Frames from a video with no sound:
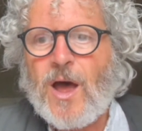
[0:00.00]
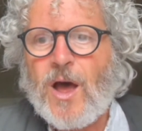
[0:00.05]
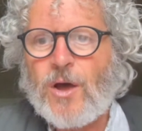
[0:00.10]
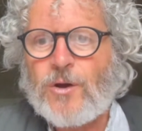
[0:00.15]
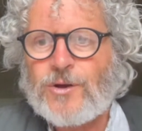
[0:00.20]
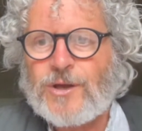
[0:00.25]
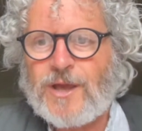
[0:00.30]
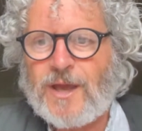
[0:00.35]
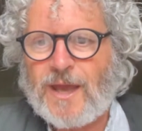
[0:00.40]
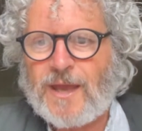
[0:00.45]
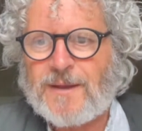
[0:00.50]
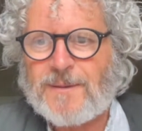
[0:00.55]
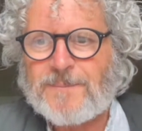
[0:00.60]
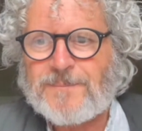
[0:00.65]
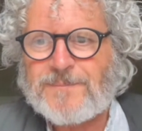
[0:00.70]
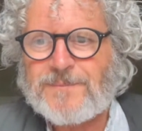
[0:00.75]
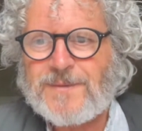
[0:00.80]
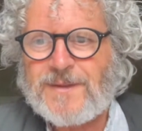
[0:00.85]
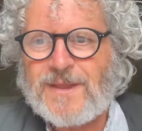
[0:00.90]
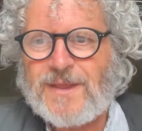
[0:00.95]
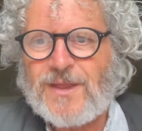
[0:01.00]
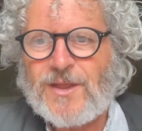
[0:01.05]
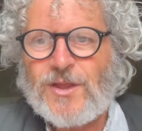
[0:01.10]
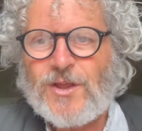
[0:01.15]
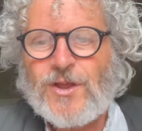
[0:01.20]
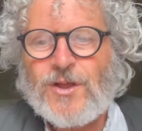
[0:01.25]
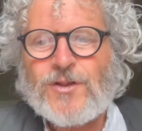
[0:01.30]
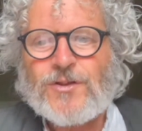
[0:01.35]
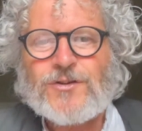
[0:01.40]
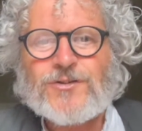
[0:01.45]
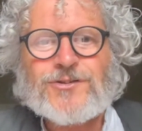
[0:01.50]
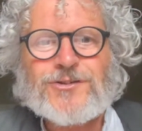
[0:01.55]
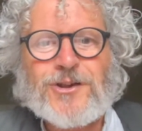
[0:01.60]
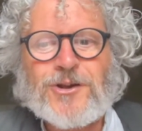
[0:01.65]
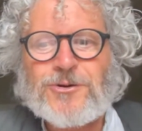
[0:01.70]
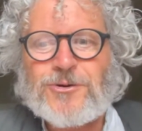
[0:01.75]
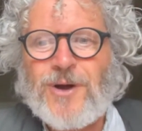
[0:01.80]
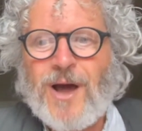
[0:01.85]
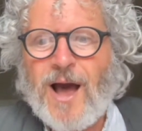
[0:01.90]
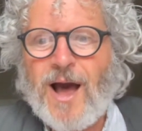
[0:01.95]
Okay.
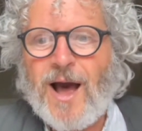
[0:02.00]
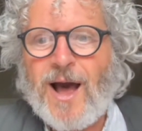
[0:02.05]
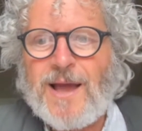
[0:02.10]
So